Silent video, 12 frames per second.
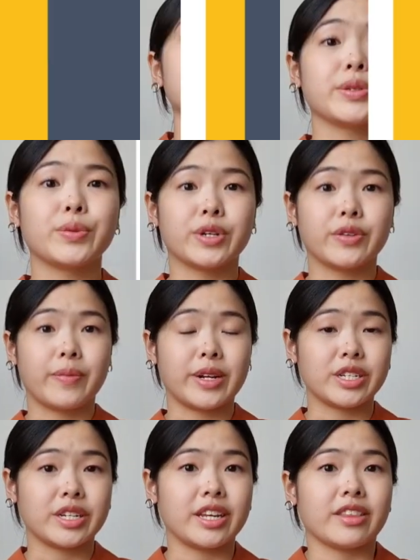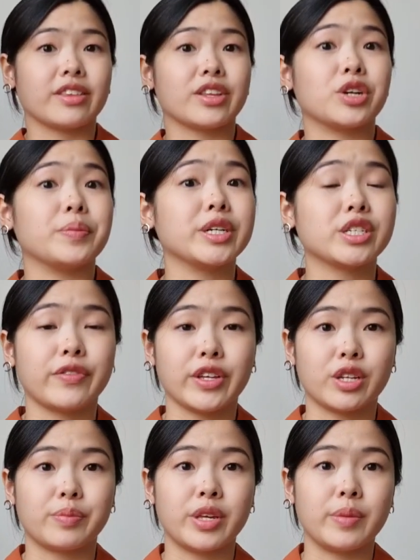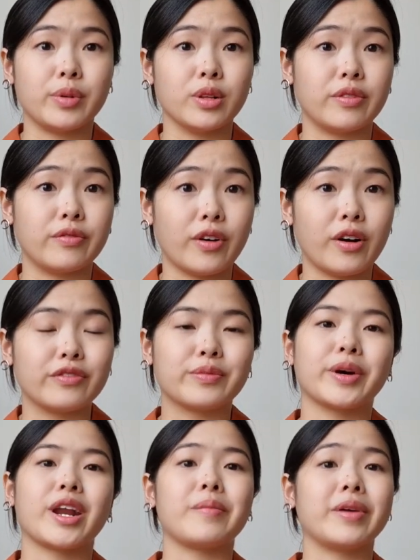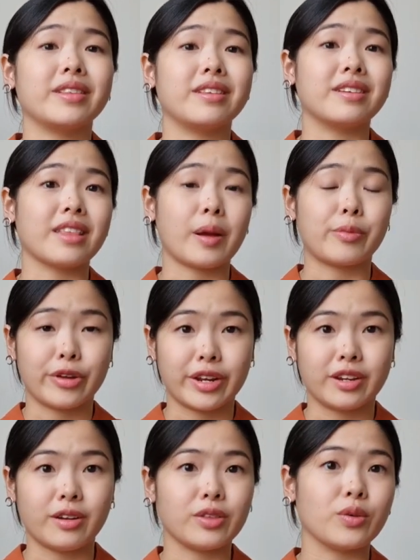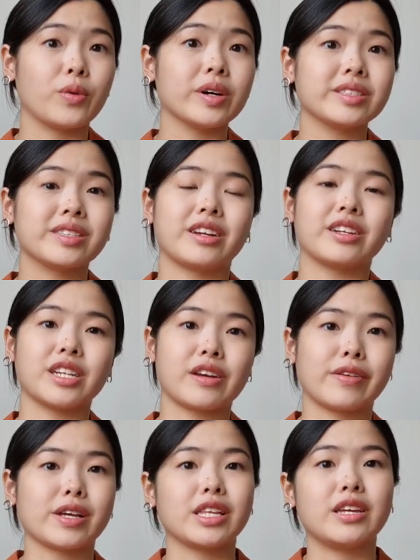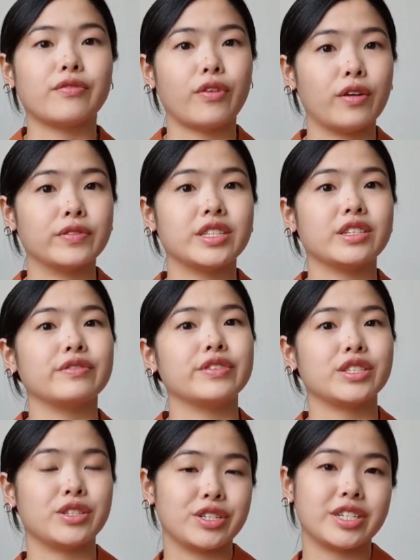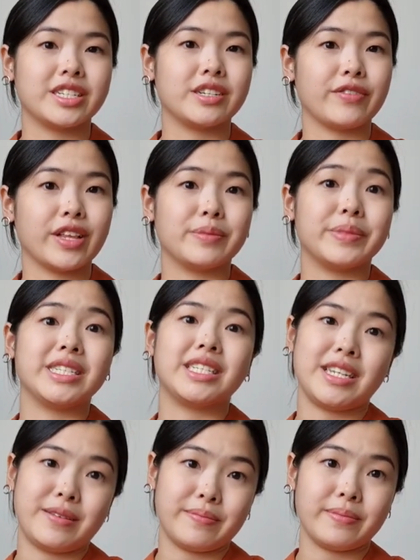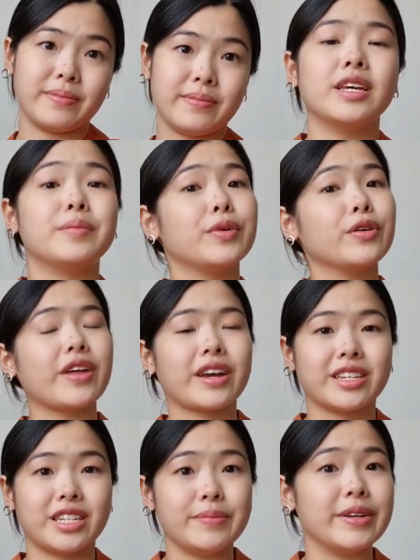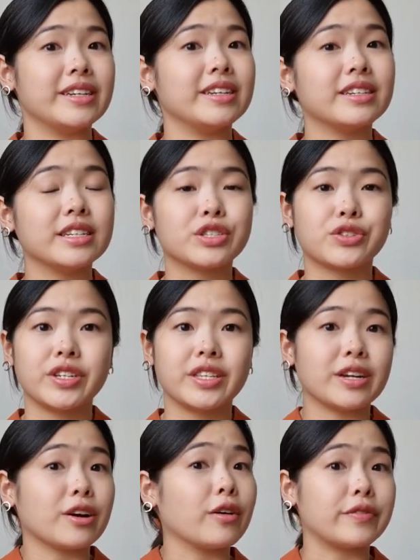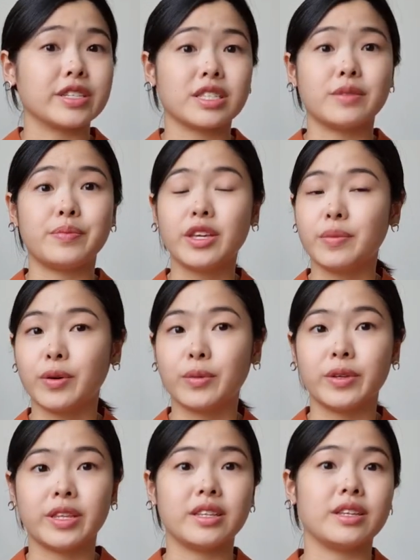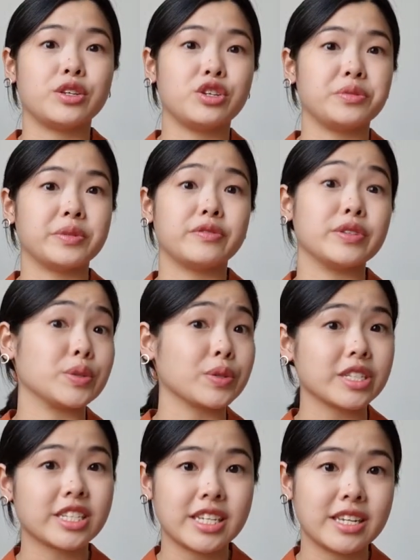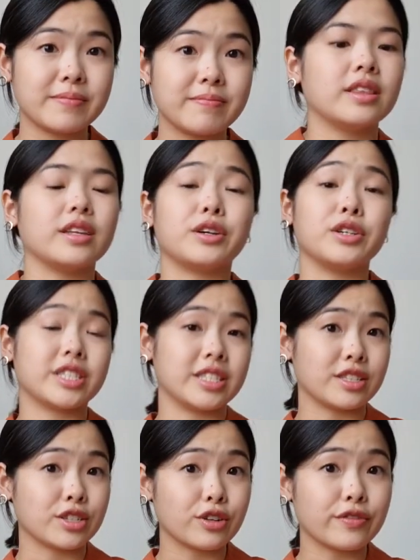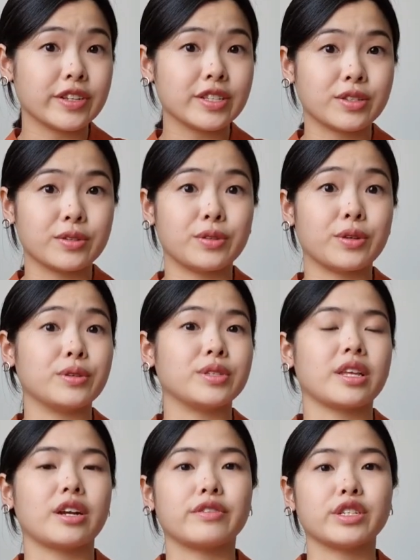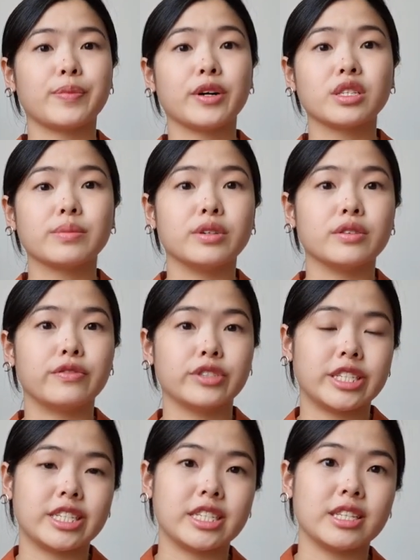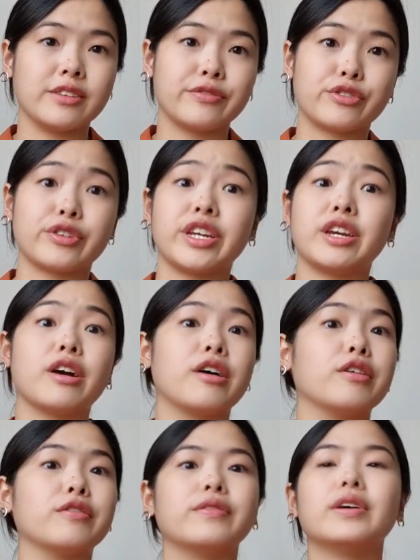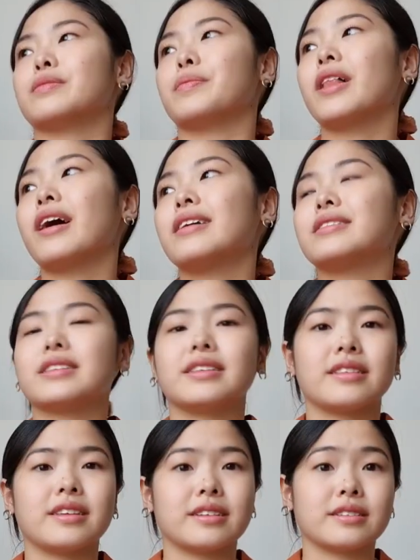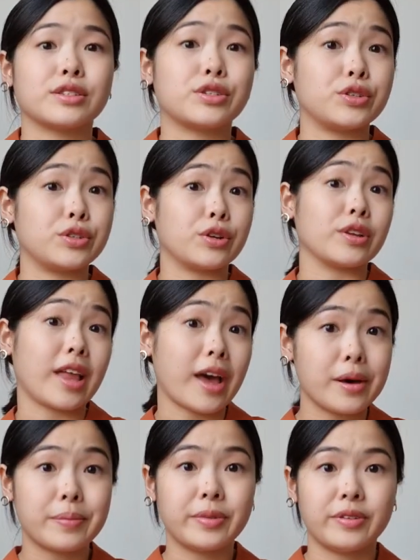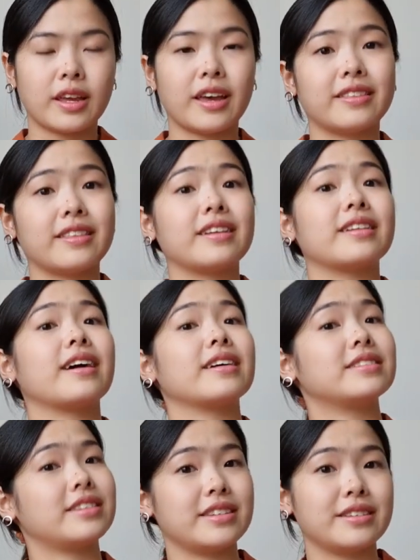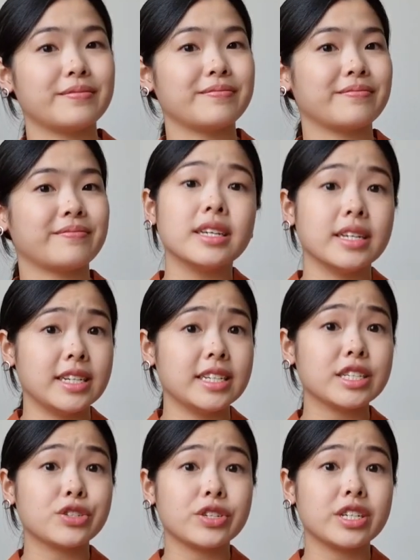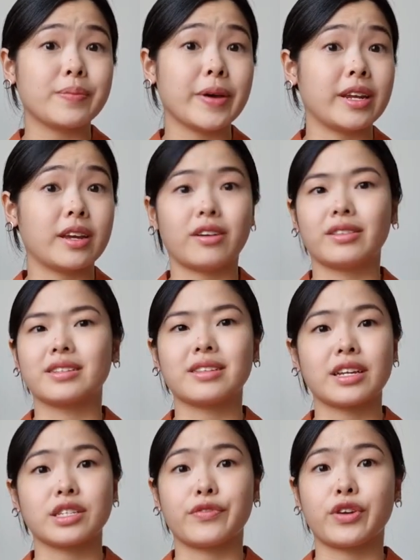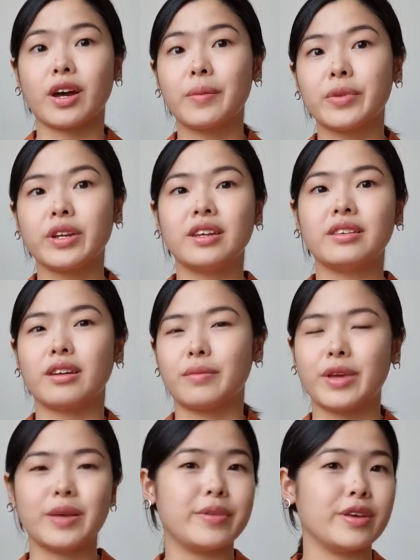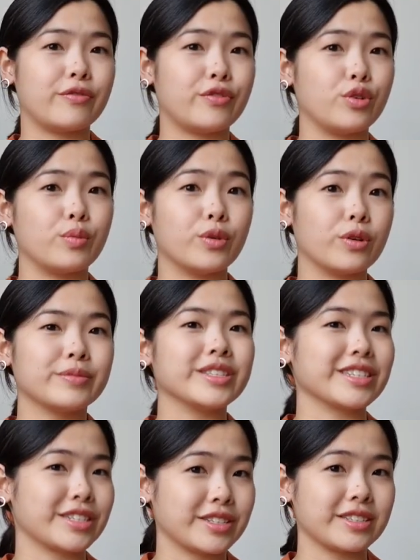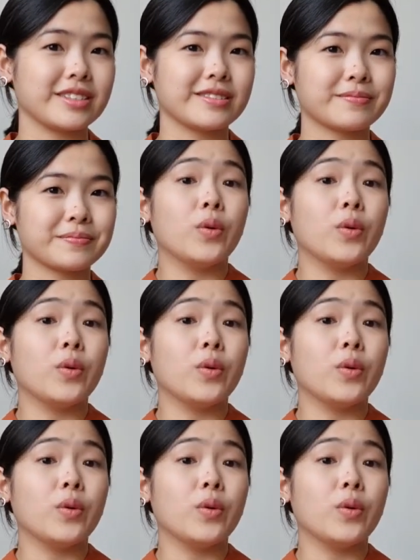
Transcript: It's also worth mentioning that there are a bunch of other people involved, but I mainly elaborated on the ones that are directly involved in the research and development team. In both academia and industry, there are obviously people within the human resource team, the goods and service, so those that are responsible for the delivery of supplies and things to your lab, and then IT. In industry, depending on the size of your company, there may be a few more positions.